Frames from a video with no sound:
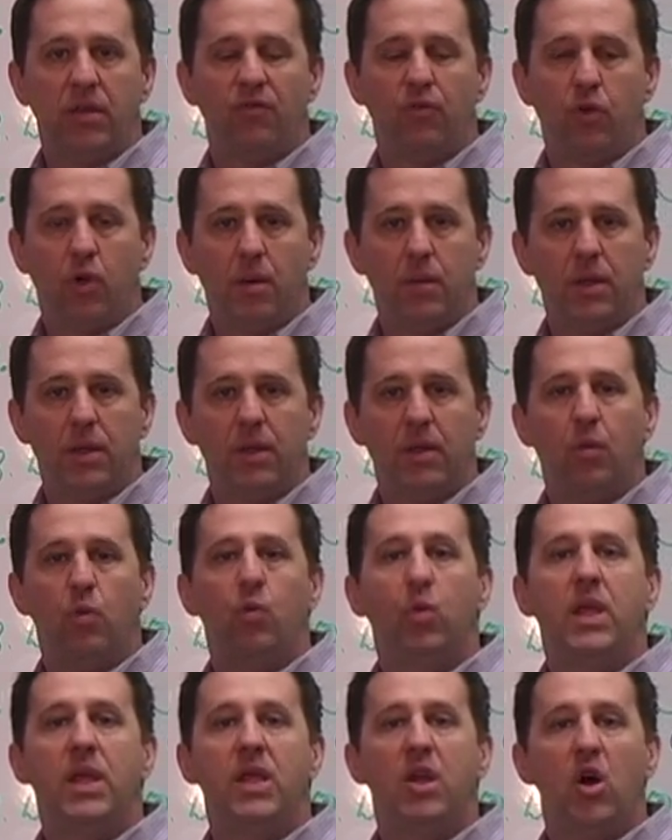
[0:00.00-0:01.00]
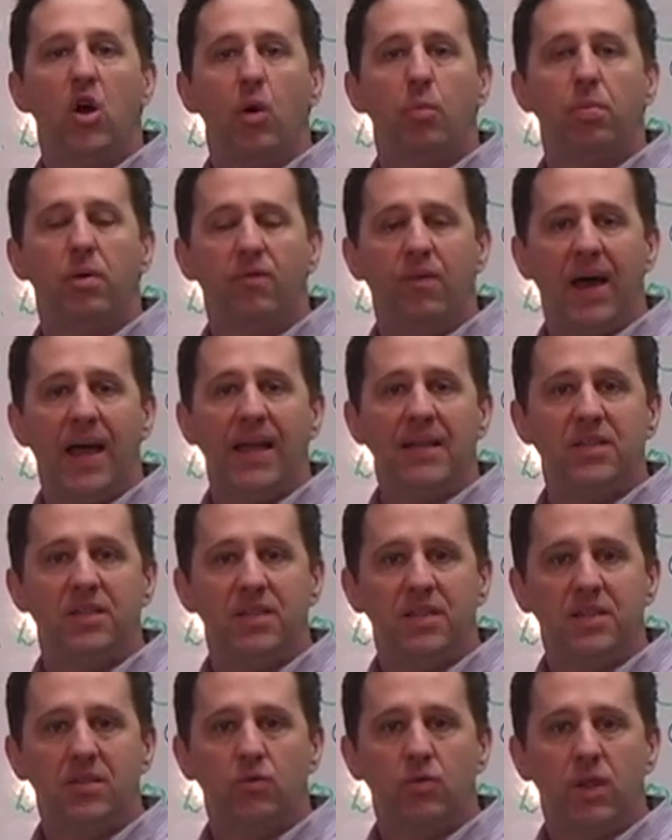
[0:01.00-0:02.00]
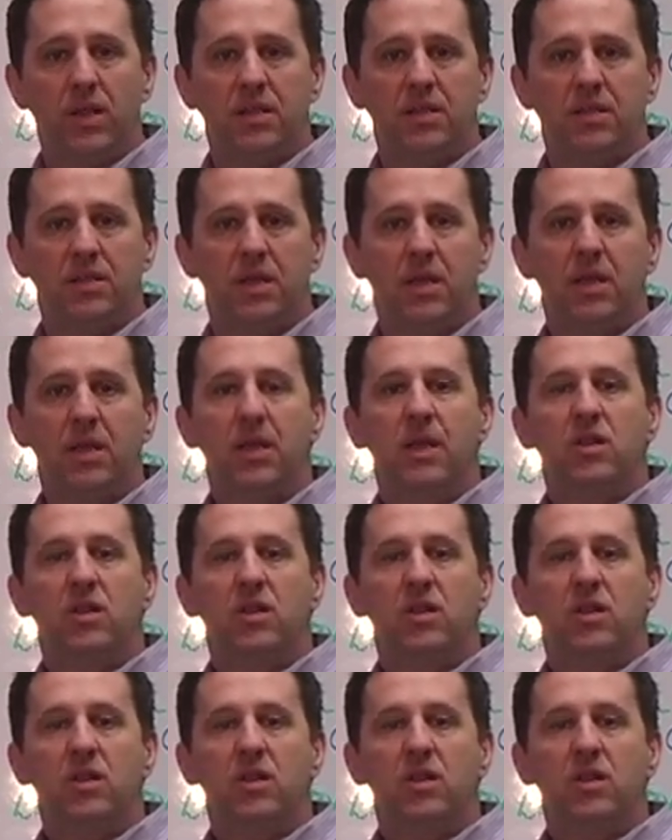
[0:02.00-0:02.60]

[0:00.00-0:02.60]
formula that we know provides districts,